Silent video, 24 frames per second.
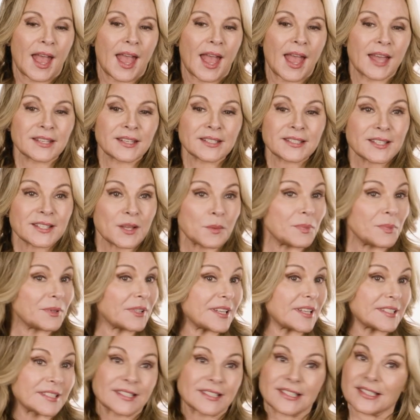and in some
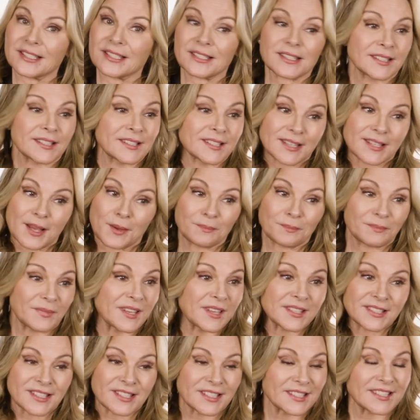places, in some
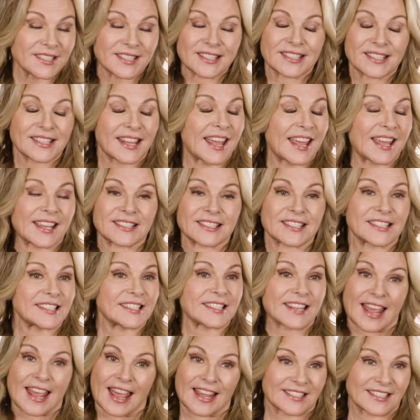instances, can't
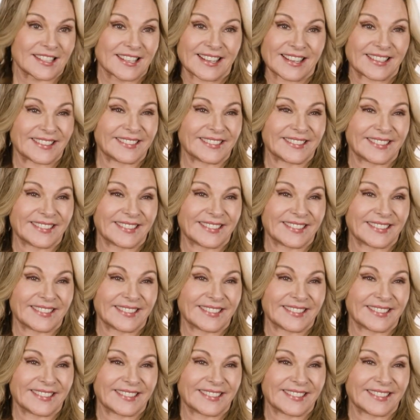stand.